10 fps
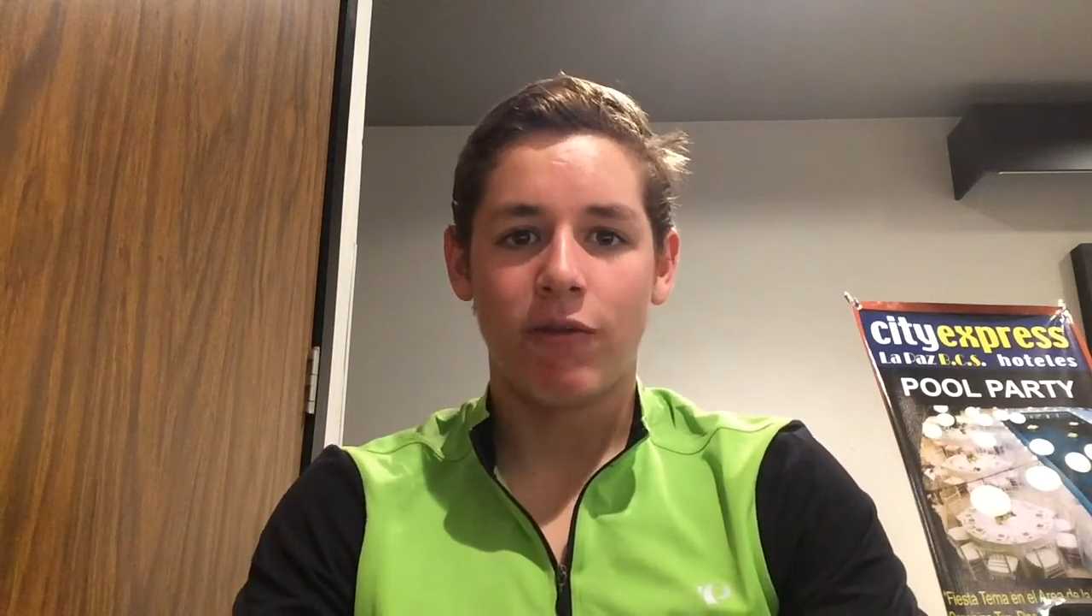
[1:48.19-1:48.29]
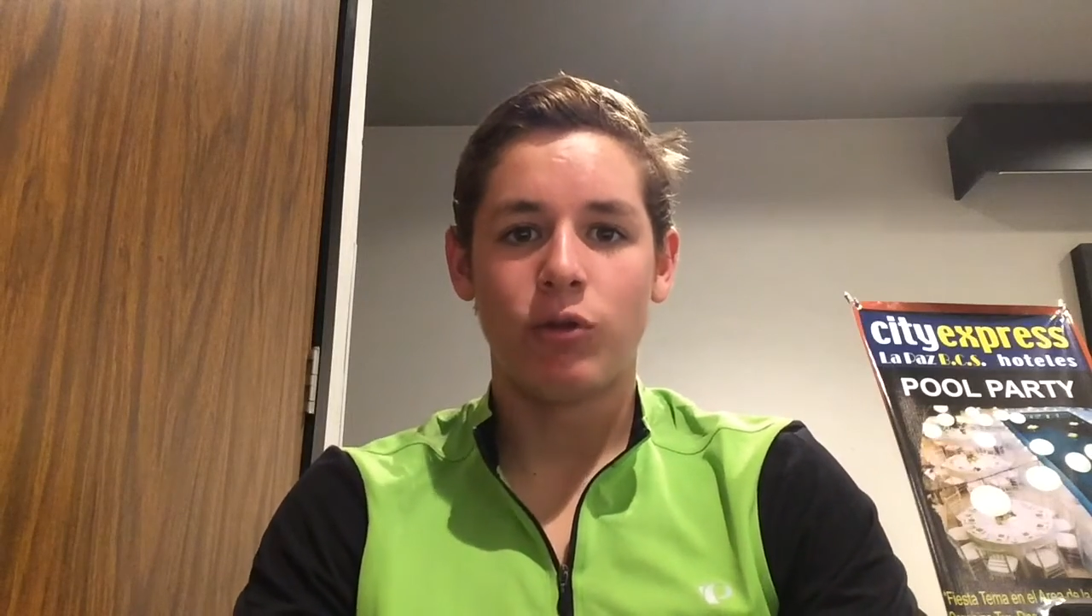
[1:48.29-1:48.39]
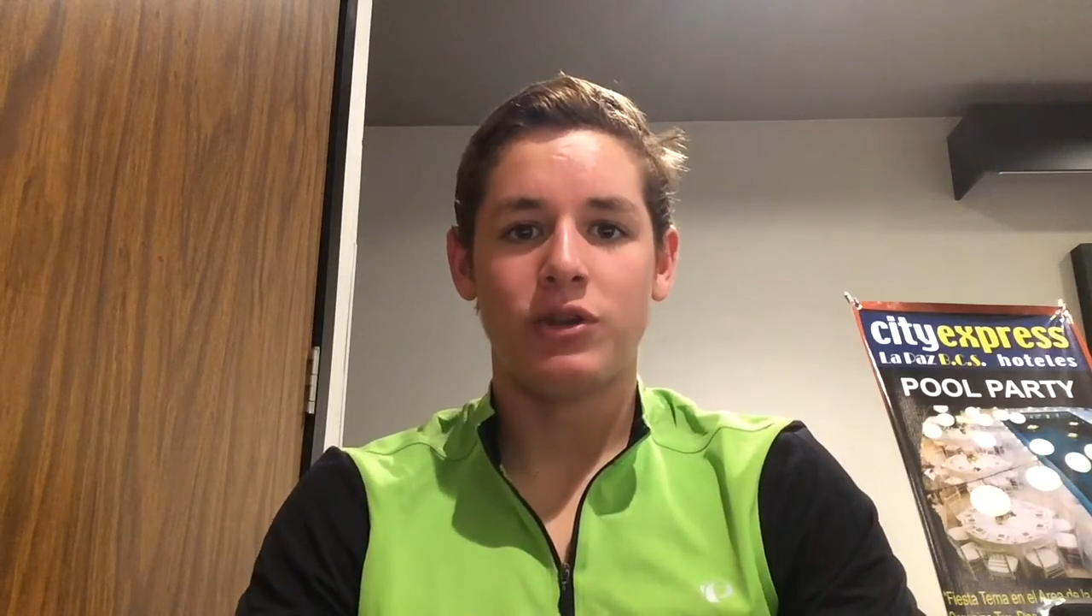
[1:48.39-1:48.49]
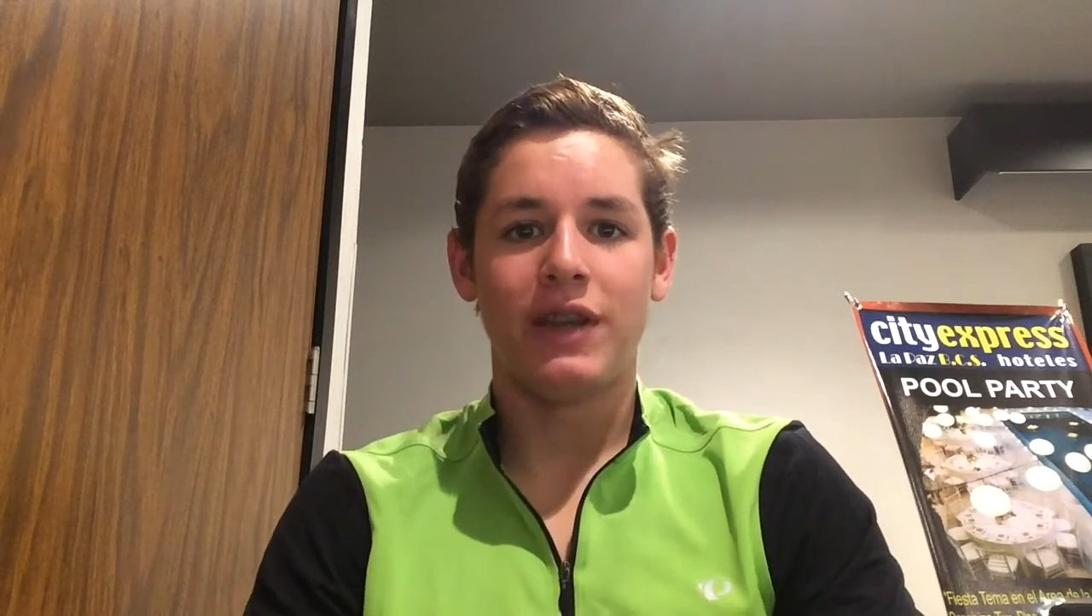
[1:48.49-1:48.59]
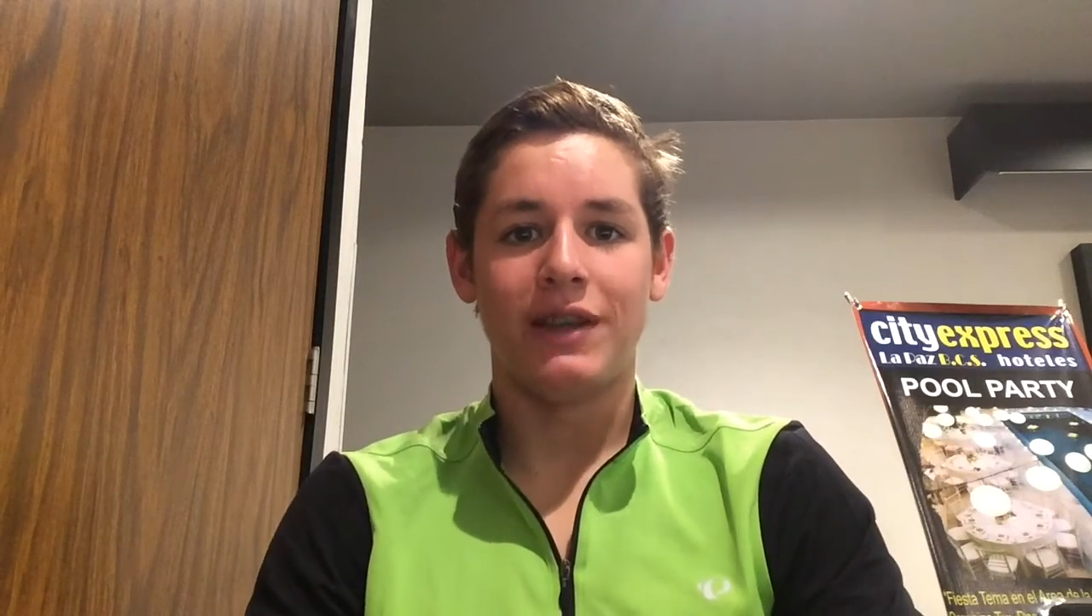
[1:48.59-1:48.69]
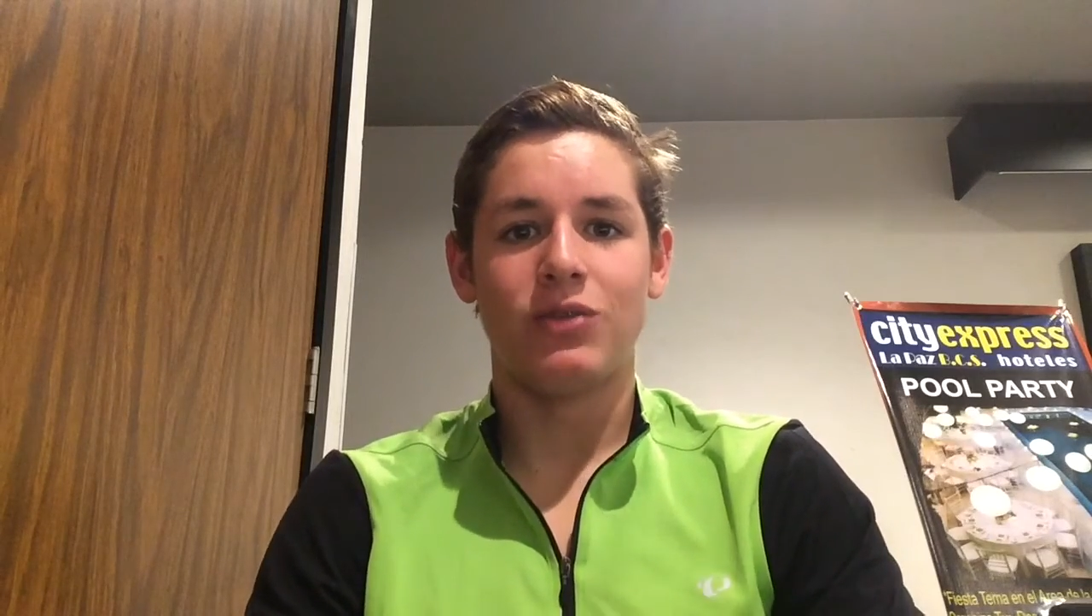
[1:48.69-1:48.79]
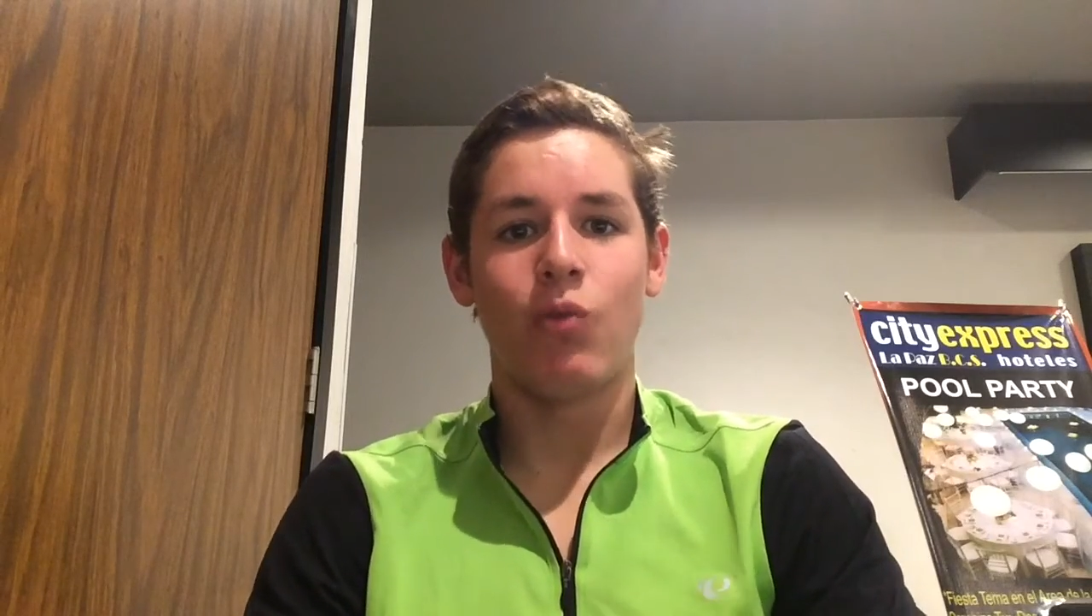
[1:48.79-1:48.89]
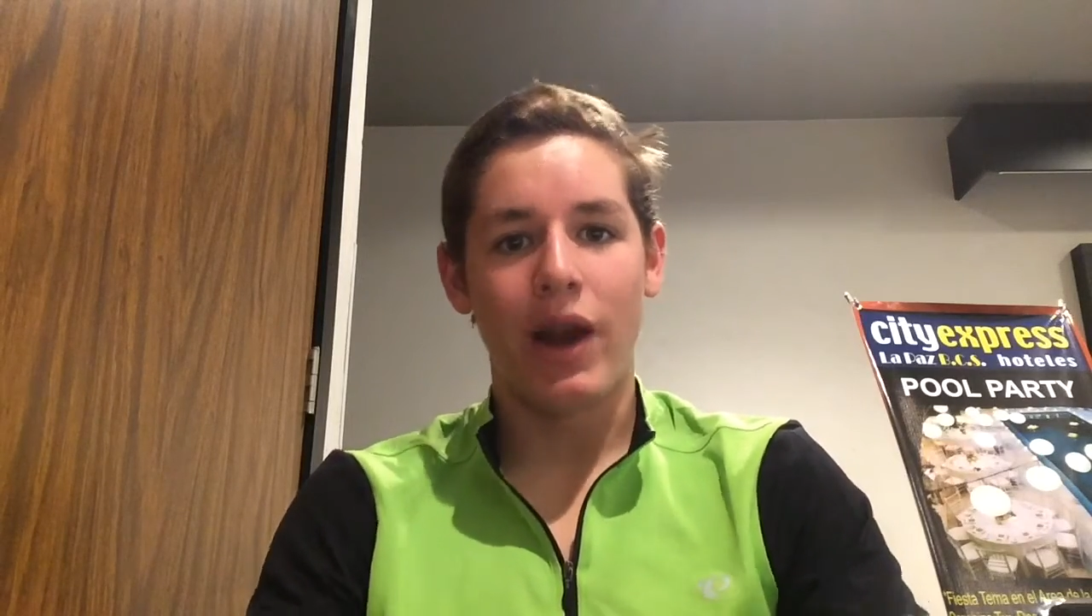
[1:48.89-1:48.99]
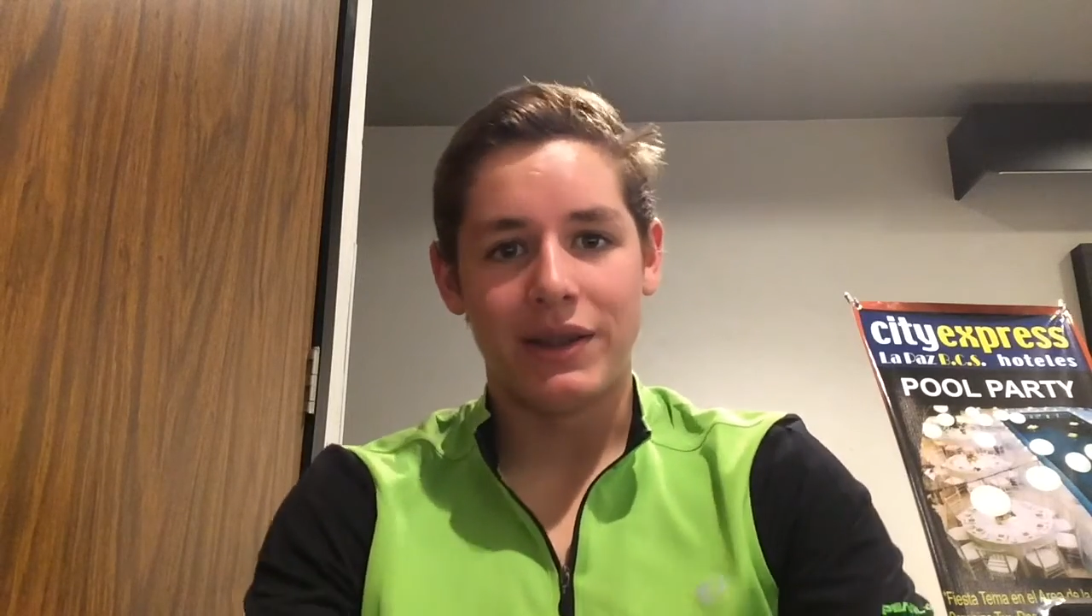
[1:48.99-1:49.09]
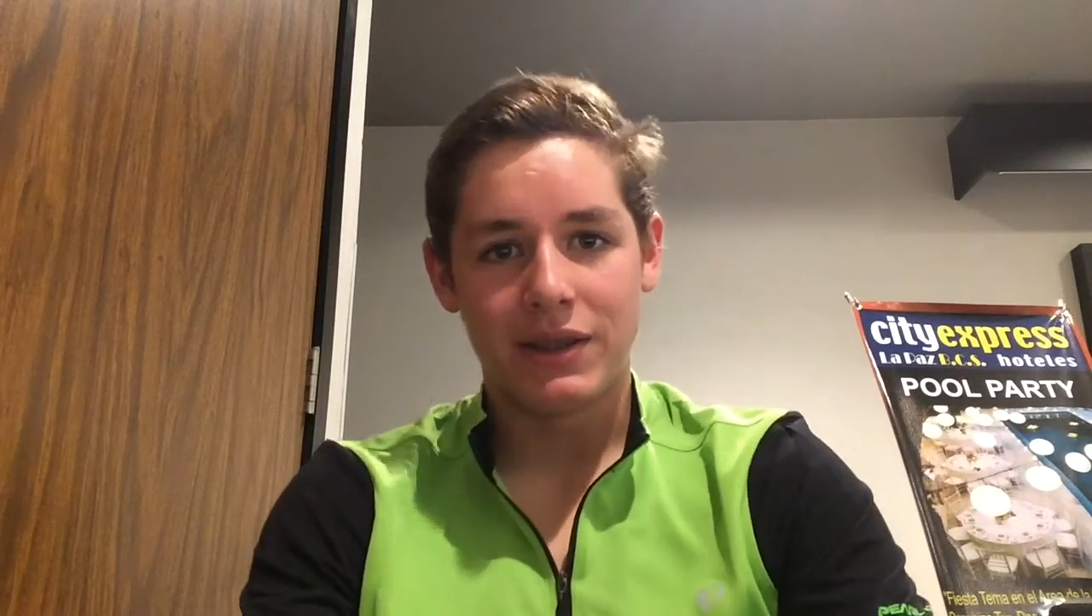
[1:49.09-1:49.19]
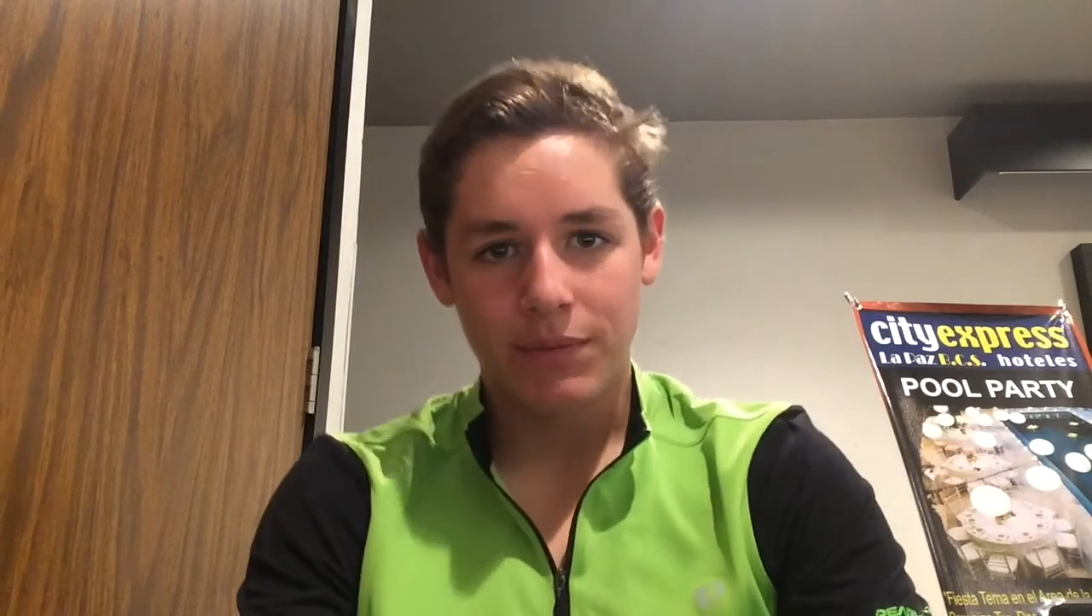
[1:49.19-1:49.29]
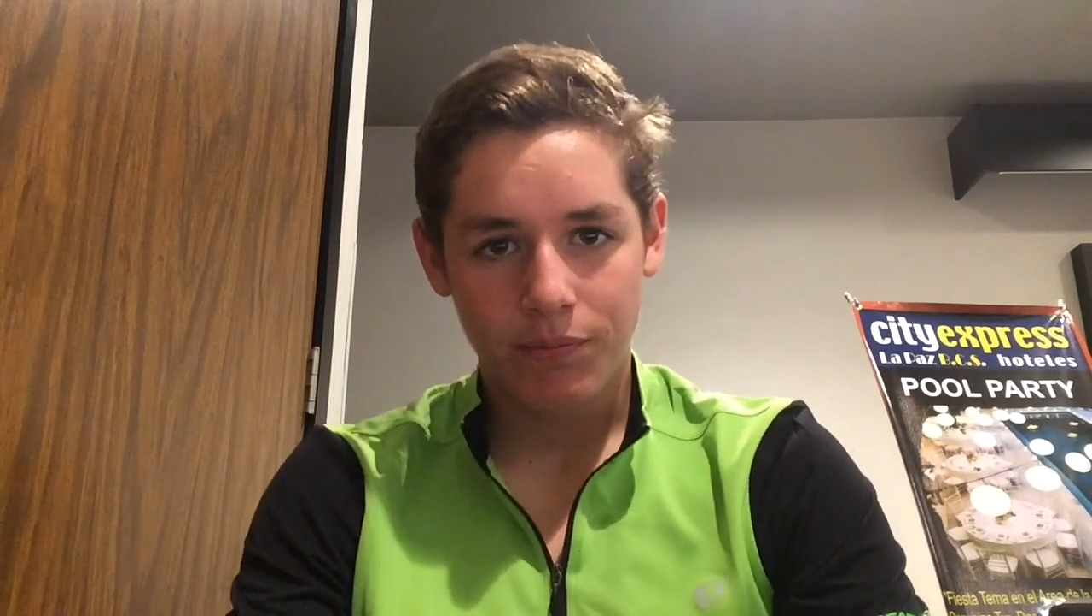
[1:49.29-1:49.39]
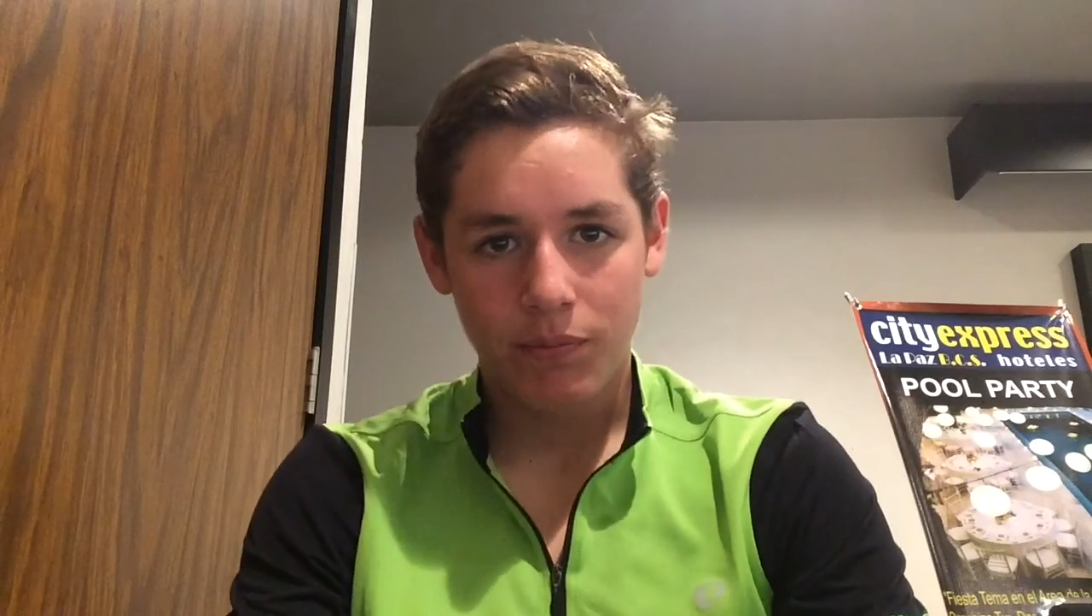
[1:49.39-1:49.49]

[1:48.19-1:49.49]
for states' rights.